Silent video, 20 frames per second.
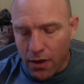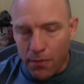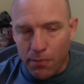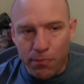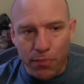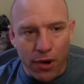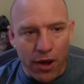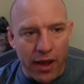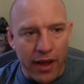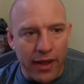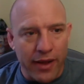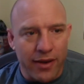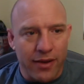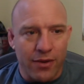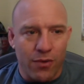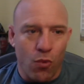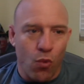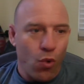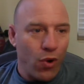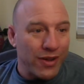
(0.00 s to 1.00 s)
But
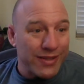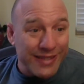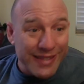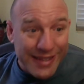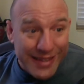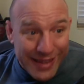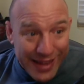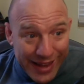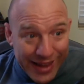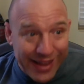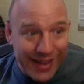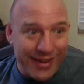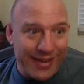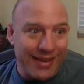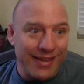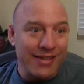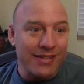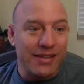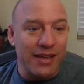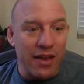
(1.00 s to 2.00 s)
once again,
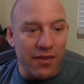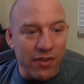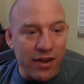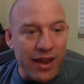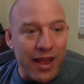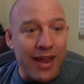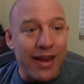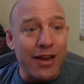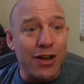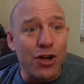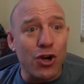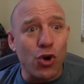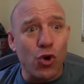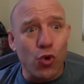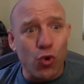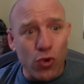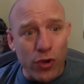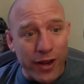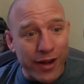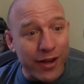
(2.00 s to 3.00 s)
he's given an
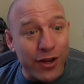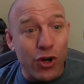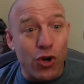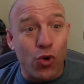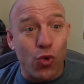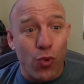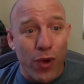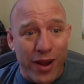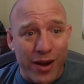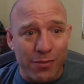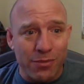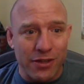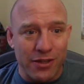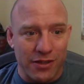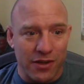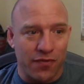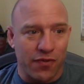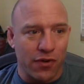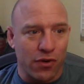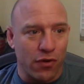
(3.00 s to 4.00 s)
incredibly
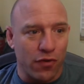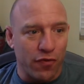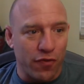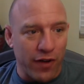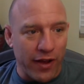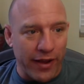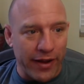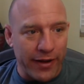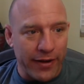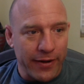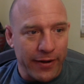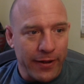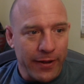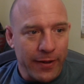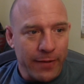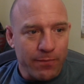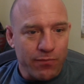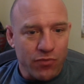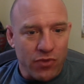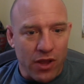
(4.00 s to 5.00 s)
difficult fight
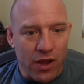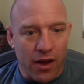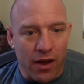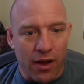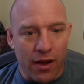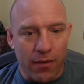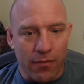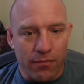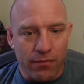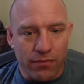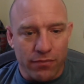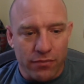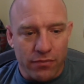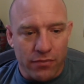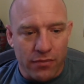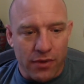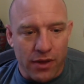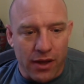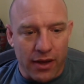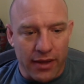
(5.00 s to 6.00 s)

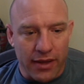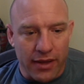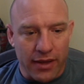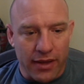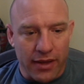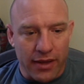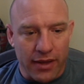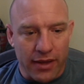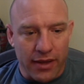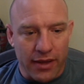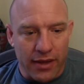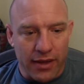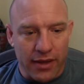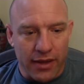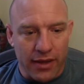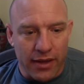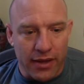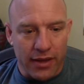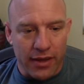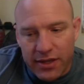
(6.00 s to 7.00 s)
against
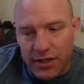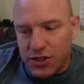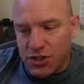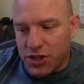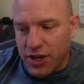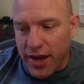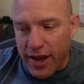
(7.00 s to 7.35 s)
Alexander Rakish.